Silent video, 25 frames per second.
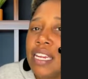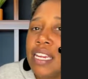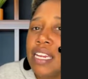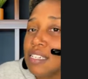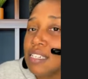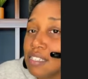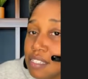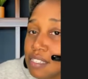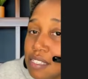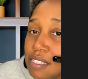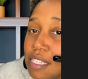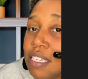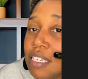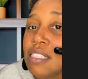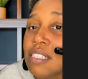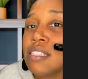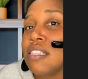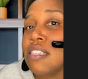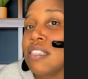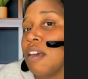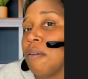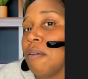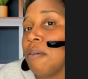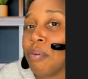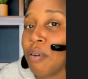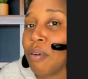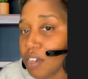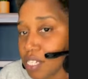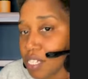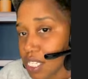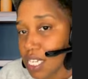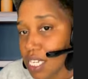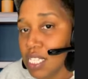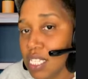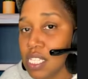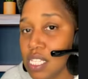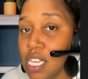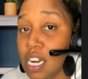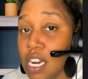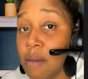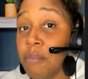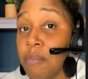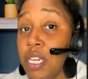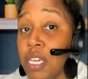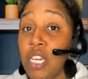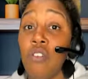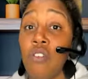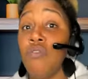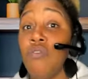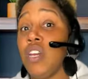6-step process that I'm
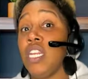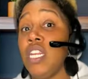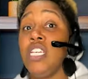getting ready